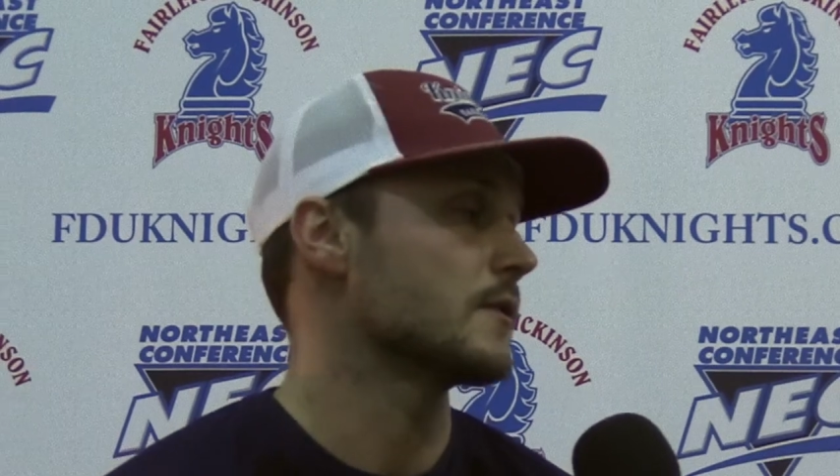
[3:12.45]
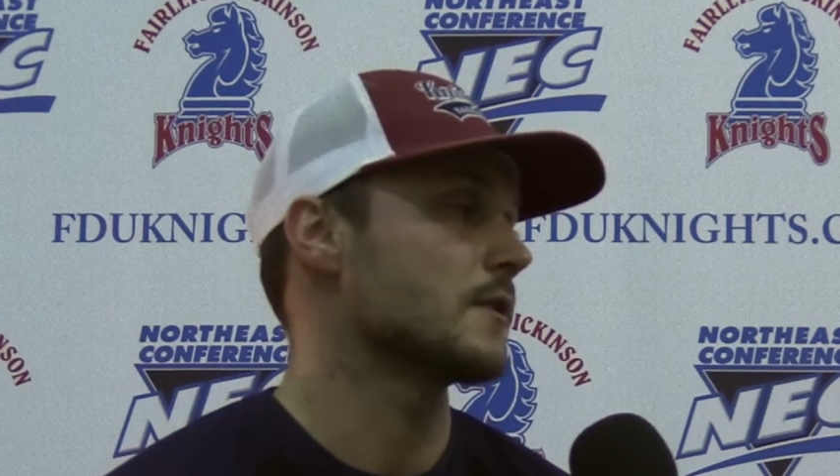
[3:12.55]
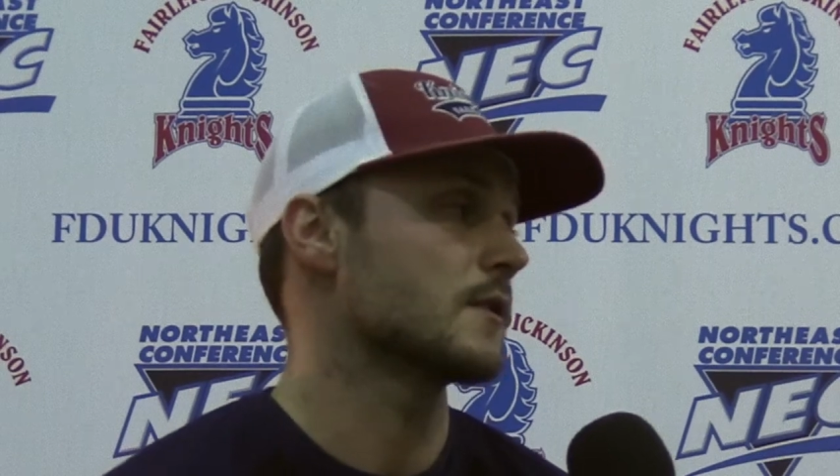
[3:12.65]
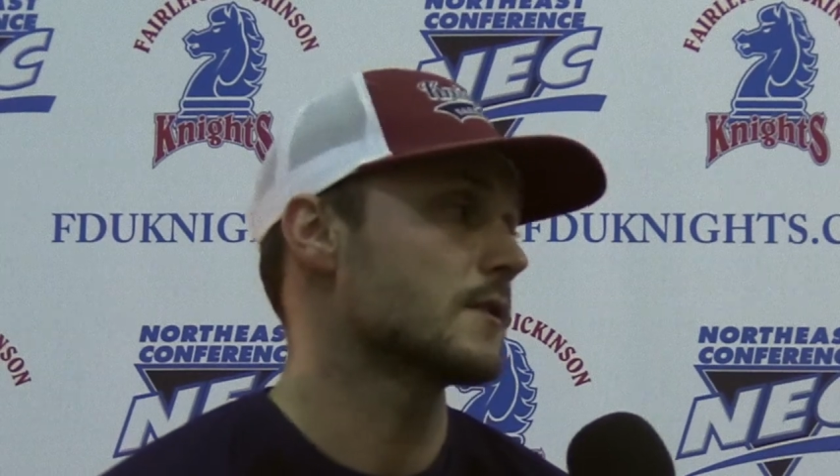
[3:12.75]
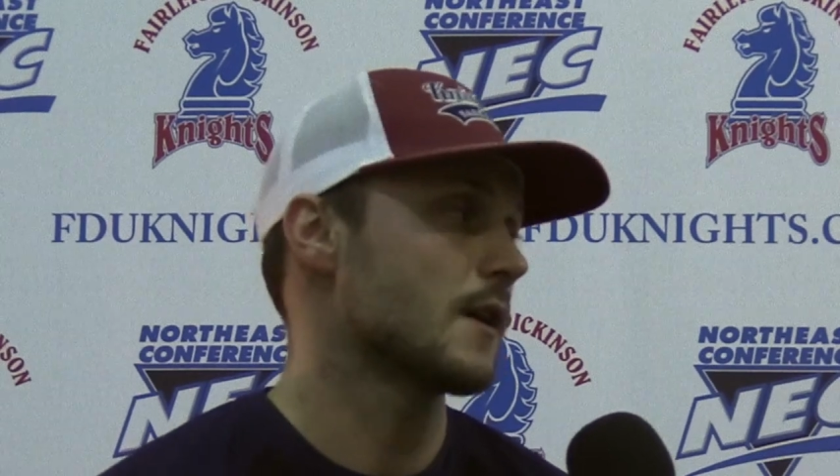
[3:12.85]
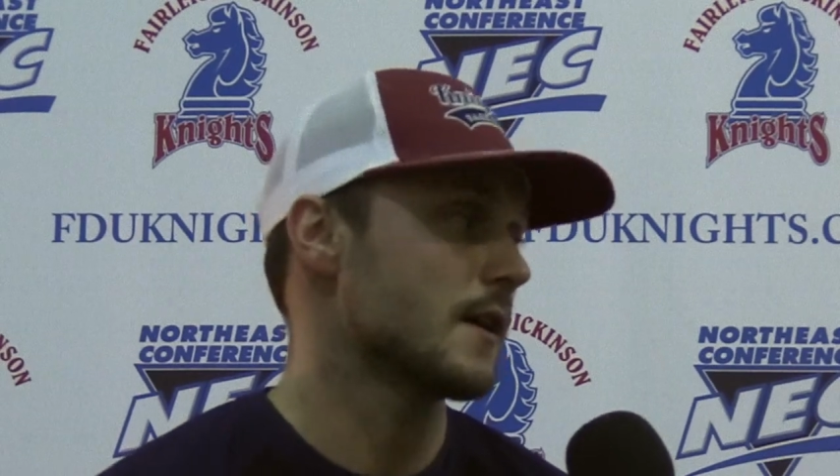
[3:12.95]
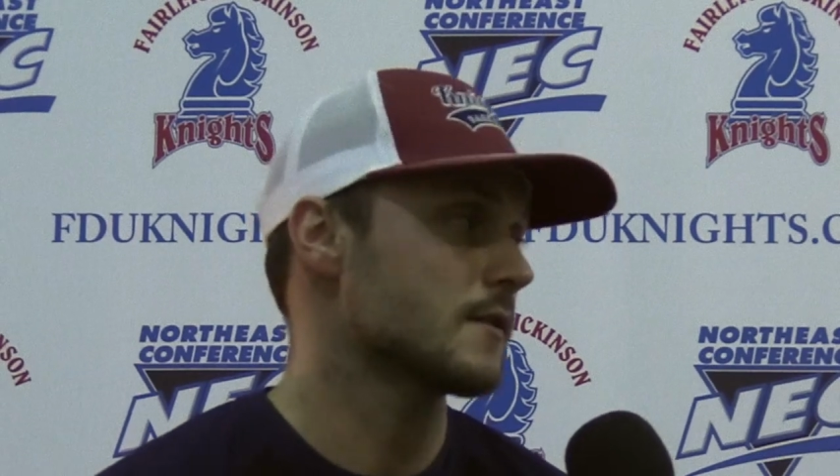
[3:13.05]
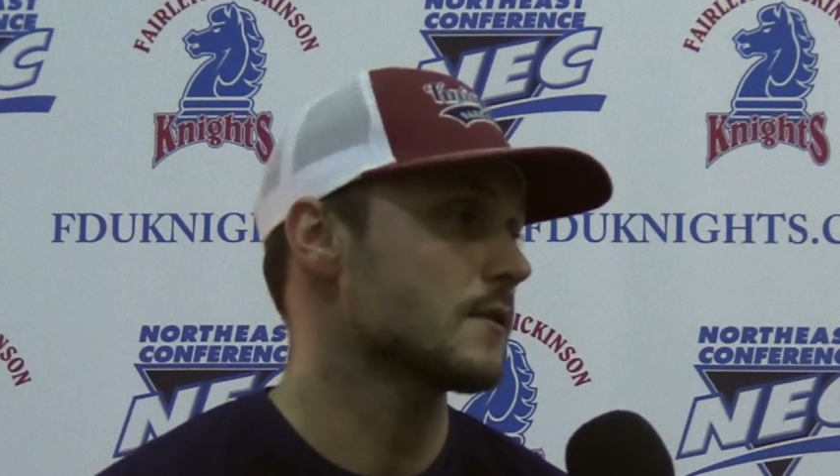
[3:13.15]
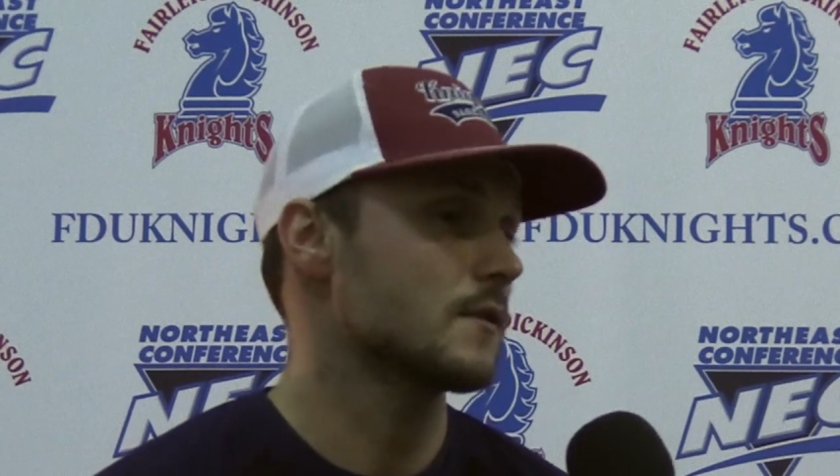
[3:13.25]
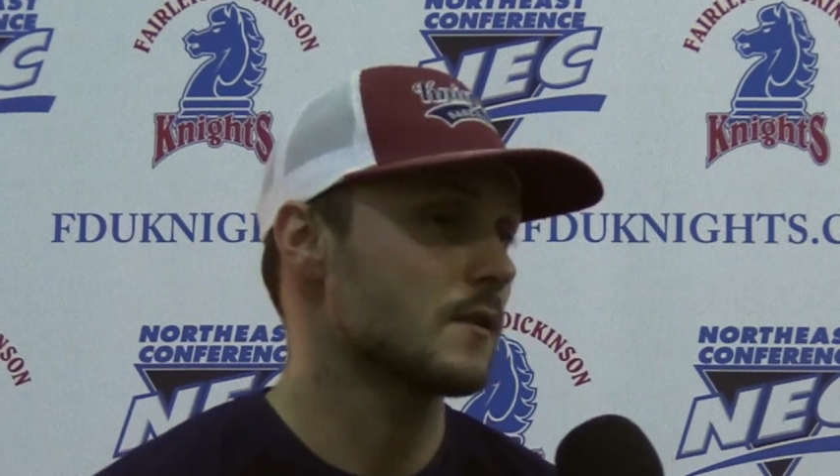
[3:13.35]

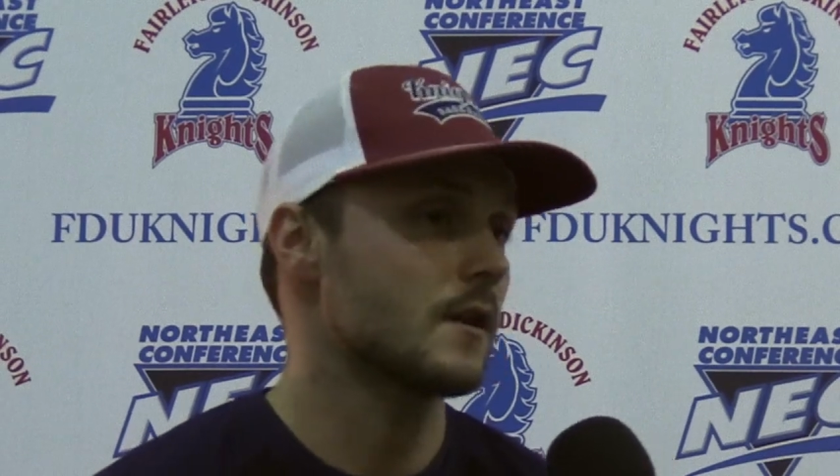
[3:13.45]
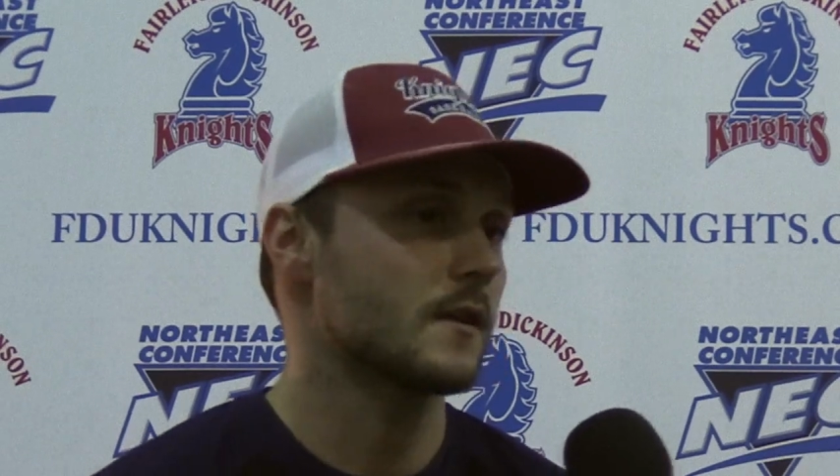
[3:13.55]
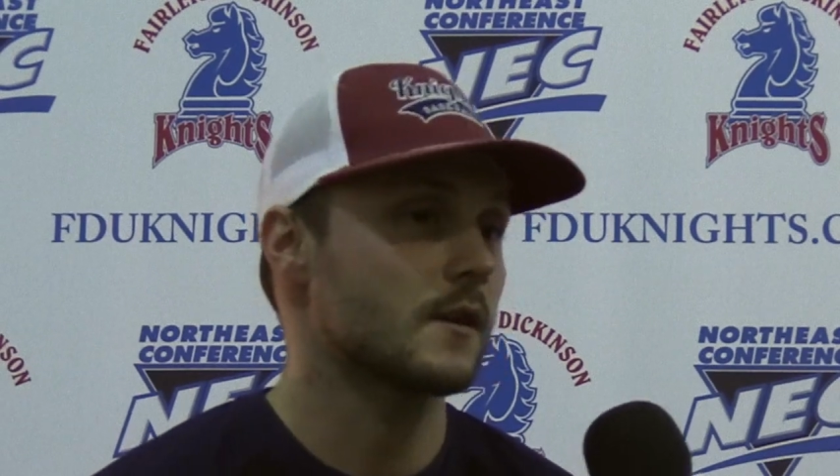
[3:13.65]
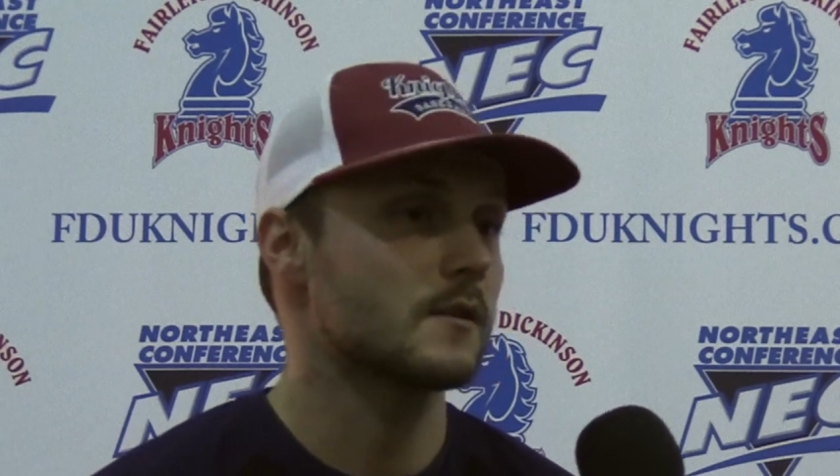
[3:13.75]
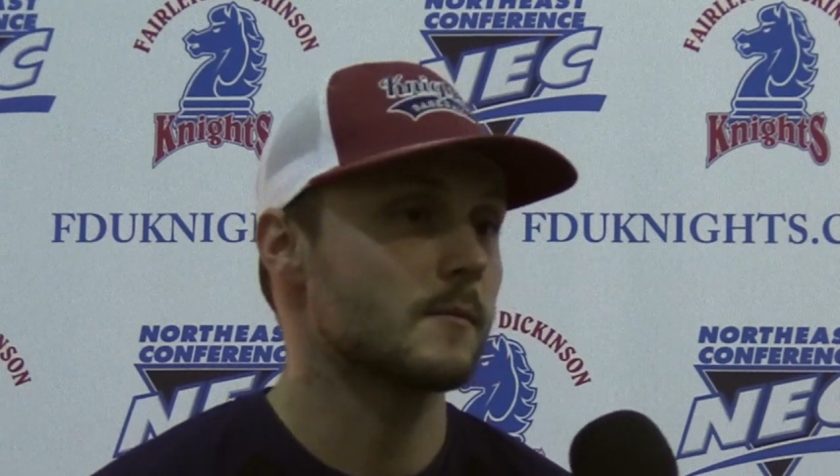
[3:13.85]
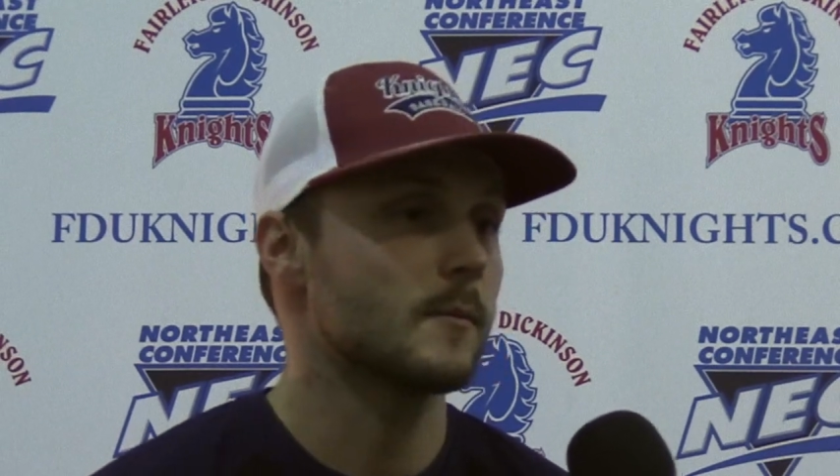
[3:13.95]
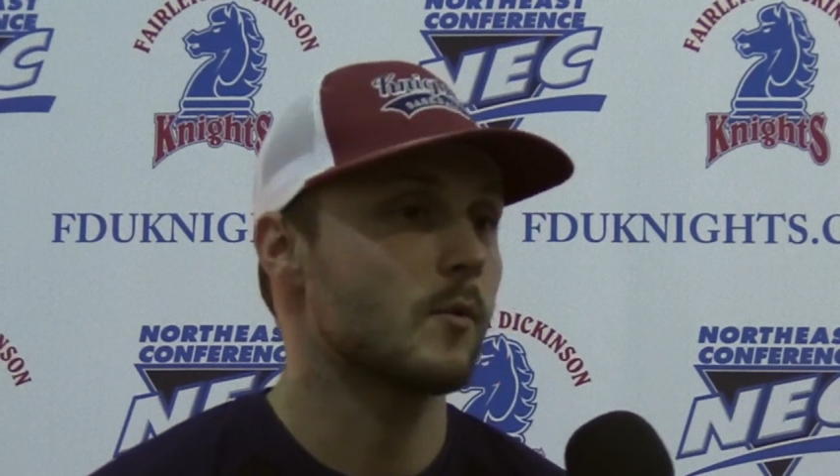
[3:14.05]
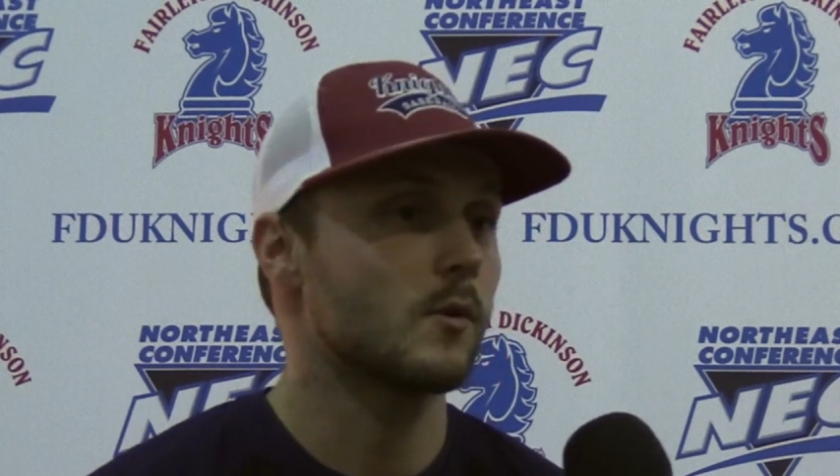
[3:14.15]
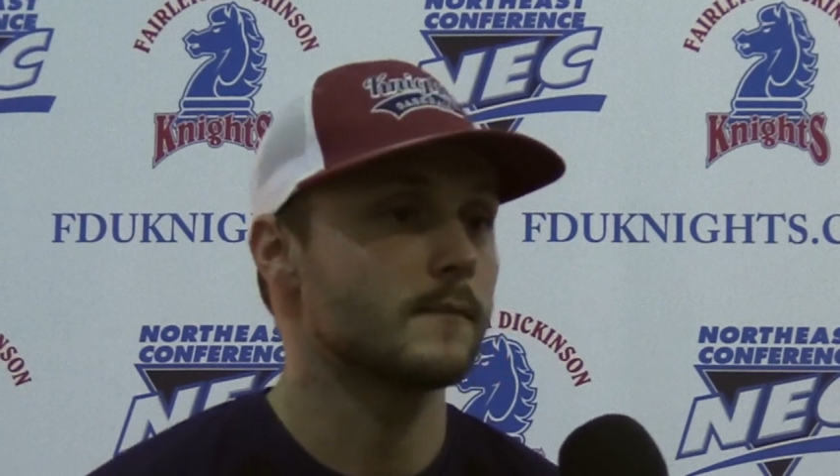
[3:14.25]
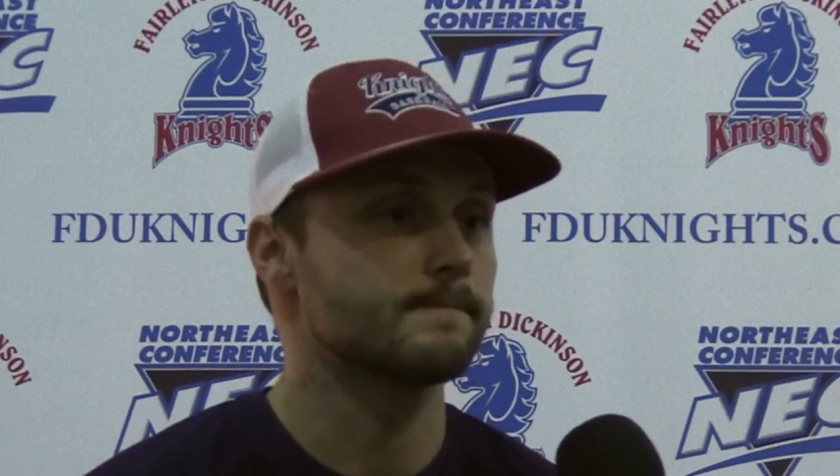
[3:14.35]
success. I think that's going to be
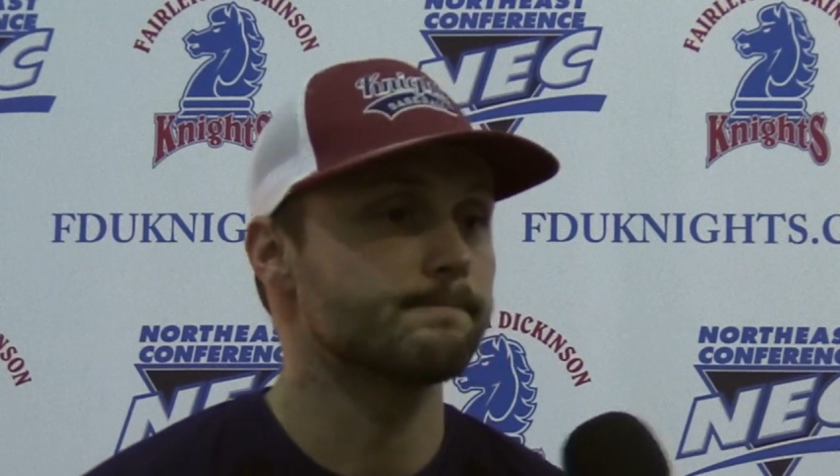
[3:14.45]
important.